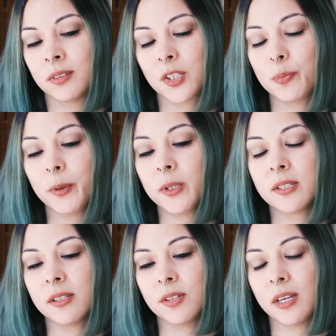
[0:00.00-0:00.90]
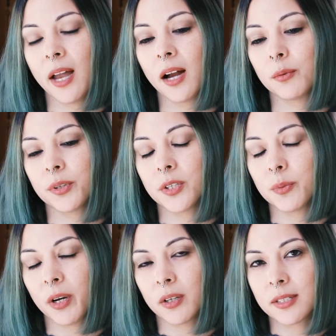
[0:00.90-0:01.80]
experiences he had with his
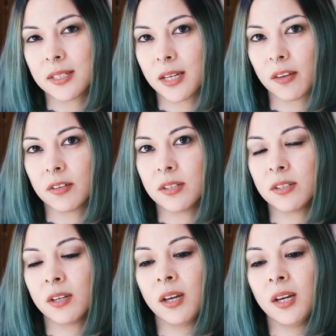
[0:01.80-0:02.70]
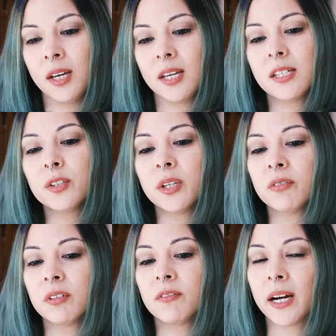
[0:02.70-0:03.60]
parents' death, he's he's looking
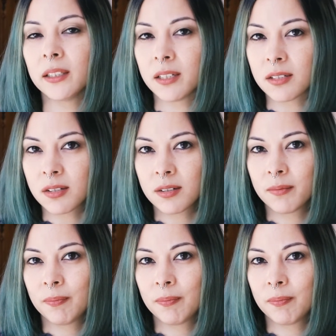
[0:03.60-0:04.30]
for violence